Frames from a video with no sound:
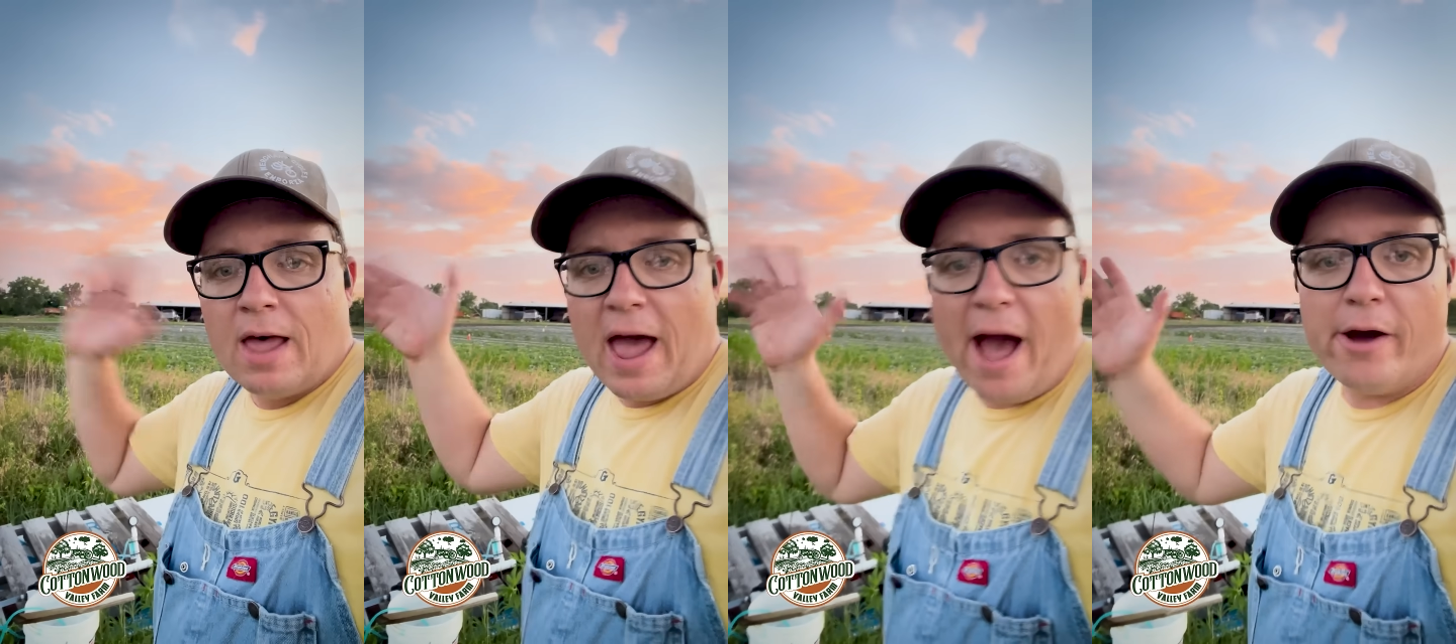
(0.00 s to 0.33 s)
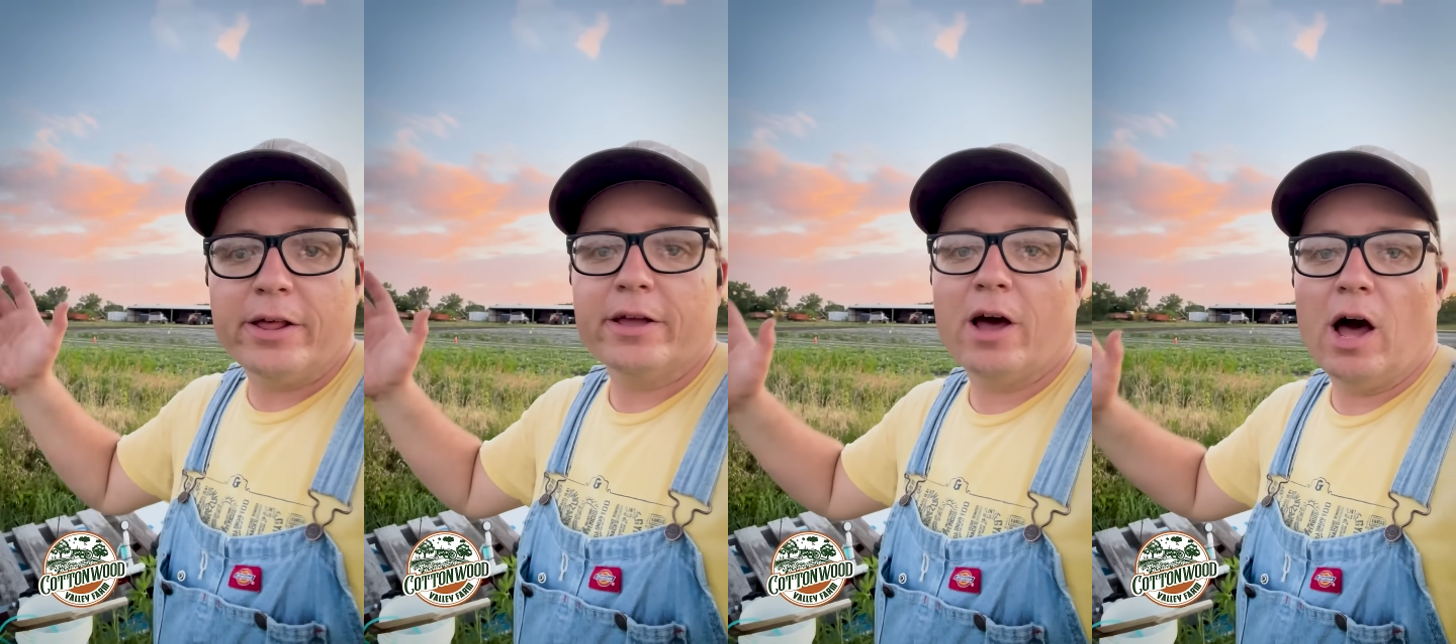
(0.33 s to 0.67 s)

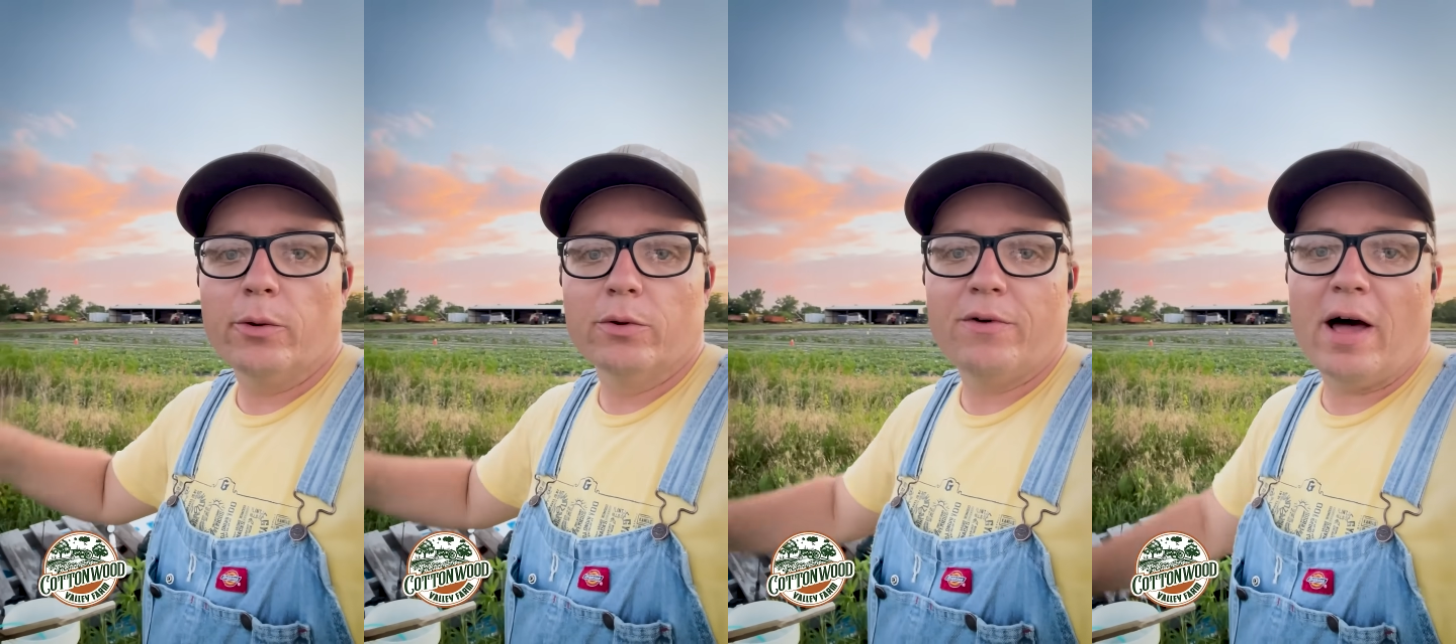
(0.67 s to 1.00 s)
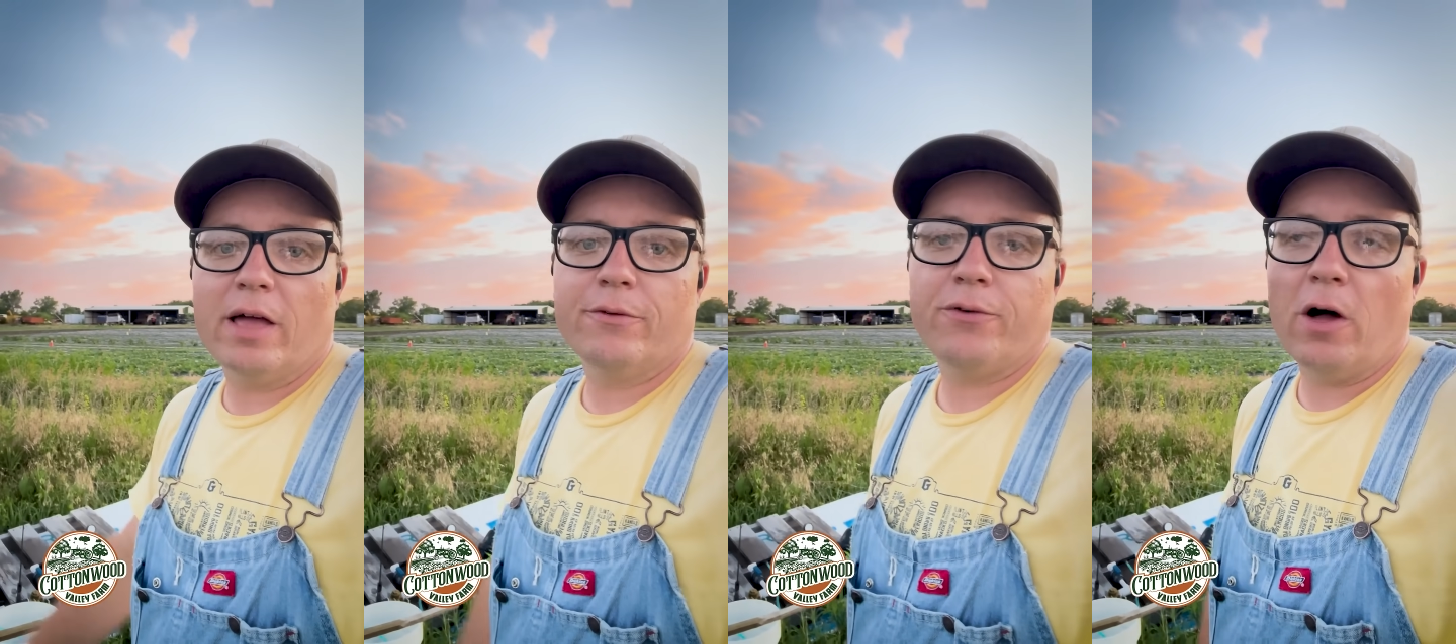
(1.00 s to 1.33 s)
Howdy Cottonwood
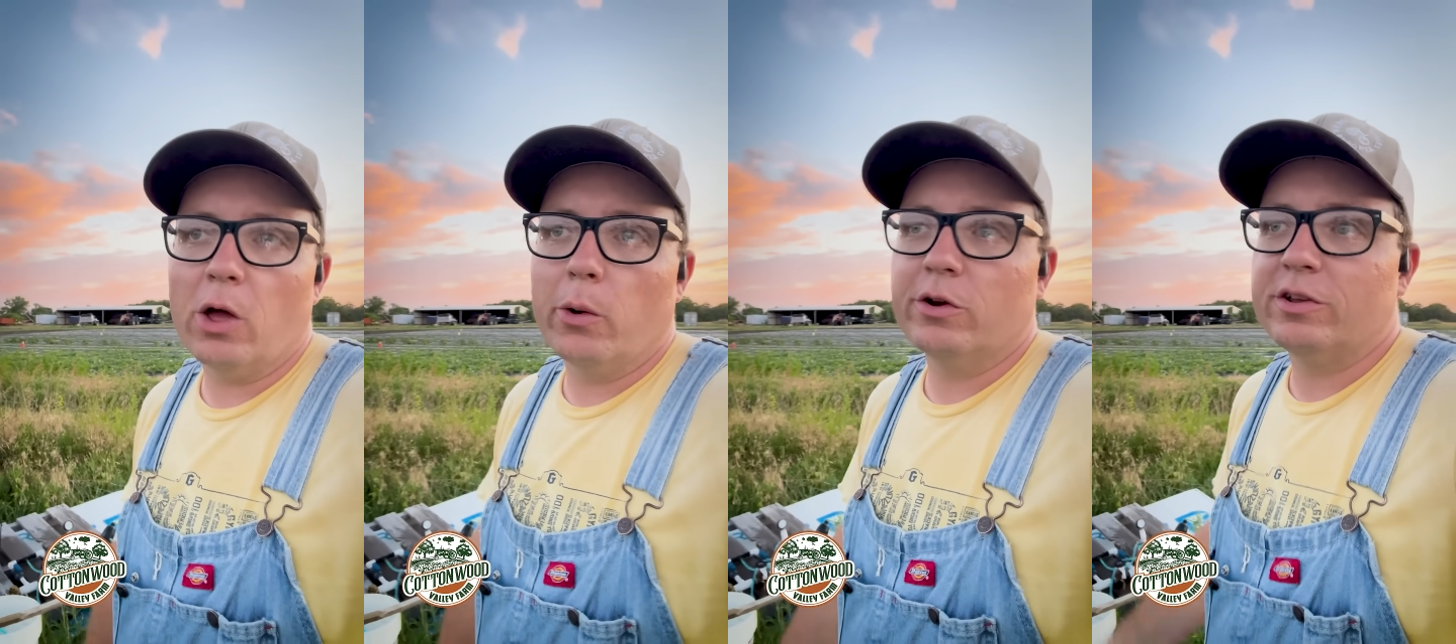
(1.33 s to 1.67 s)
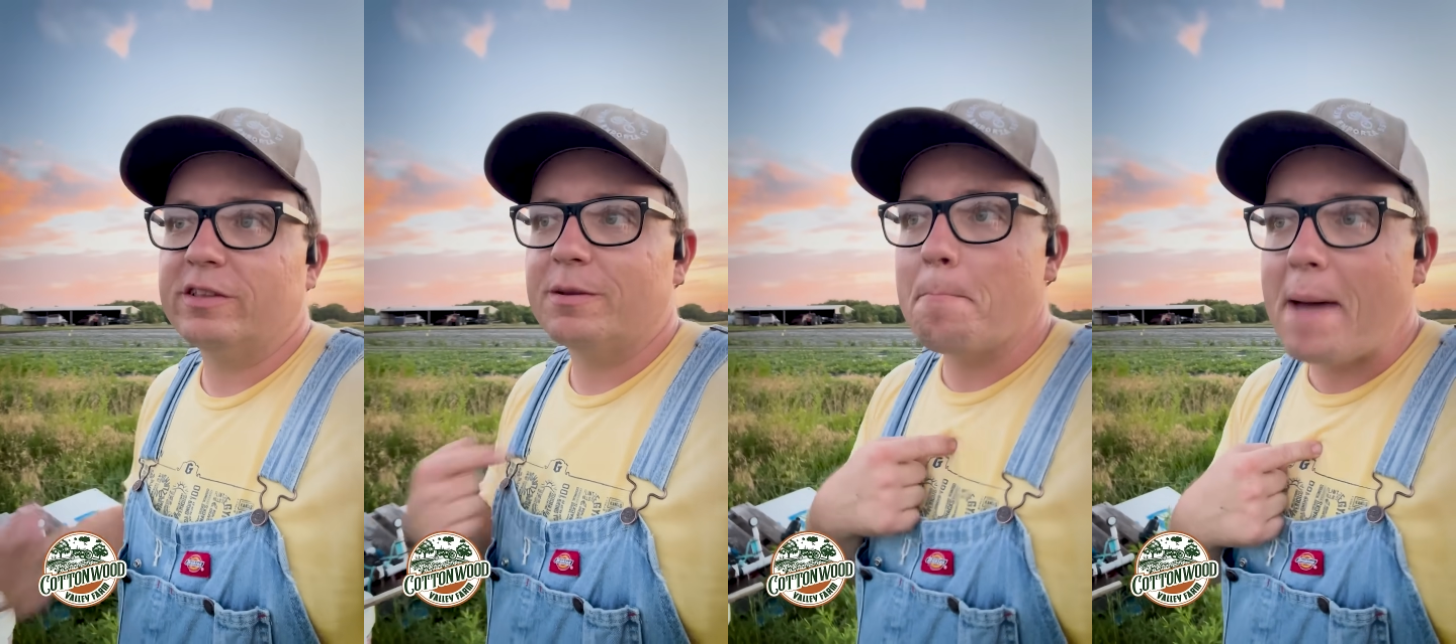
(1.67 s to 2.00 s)
Valley followers,
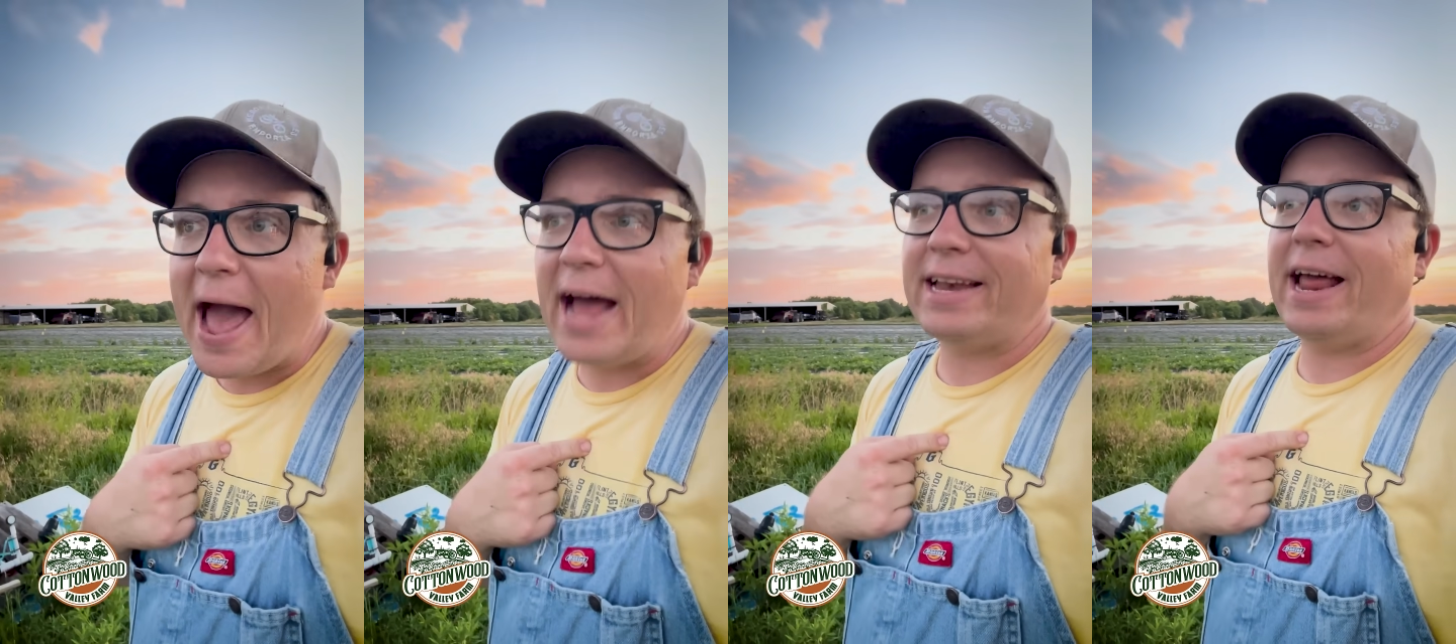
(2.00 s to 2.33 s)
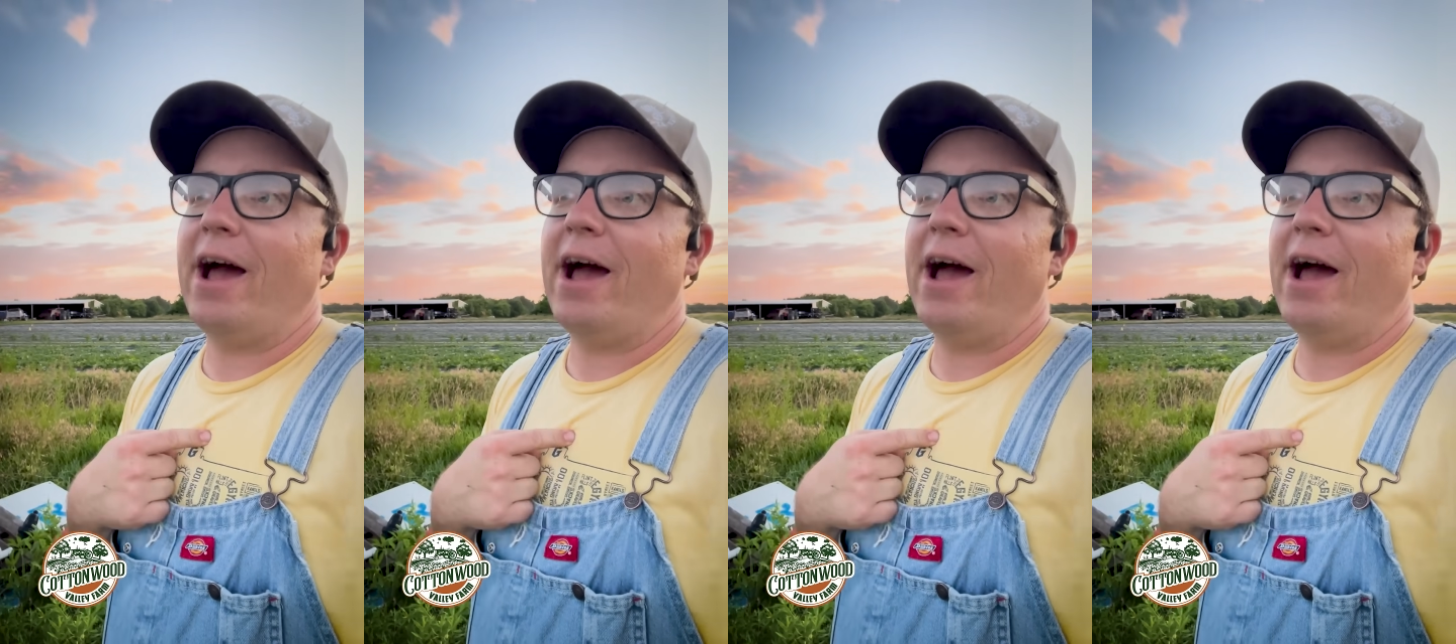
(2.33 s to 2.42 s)
it's Matt